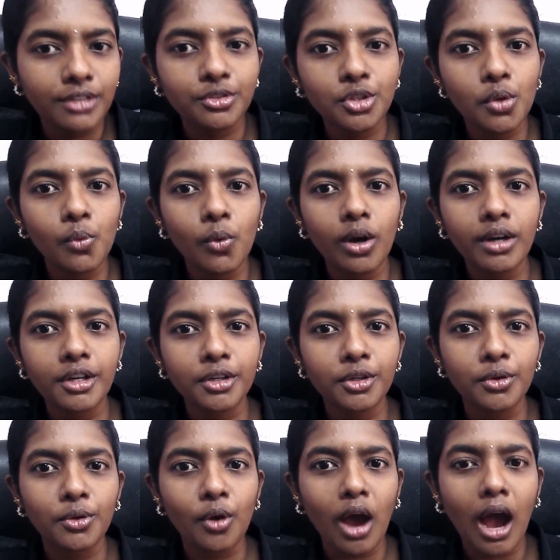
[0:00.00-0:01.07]
you wanted to
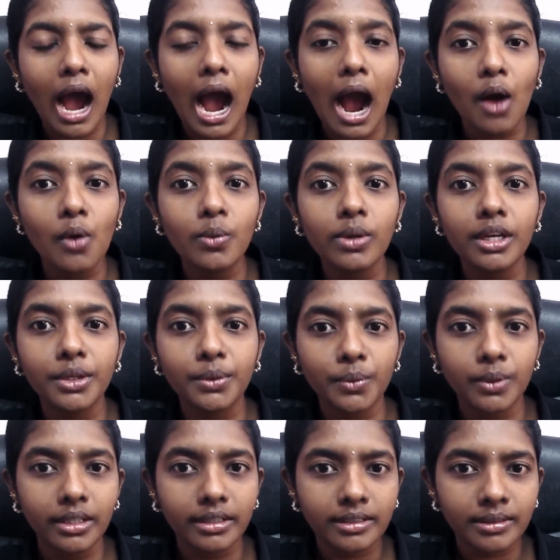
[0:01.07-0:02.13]
know how will it
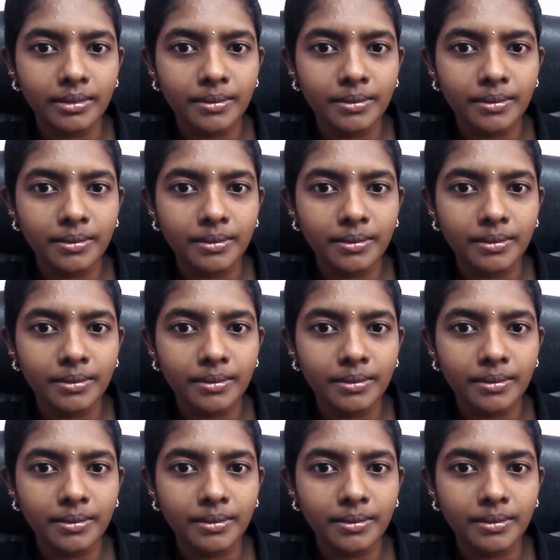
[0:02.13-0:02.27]
work?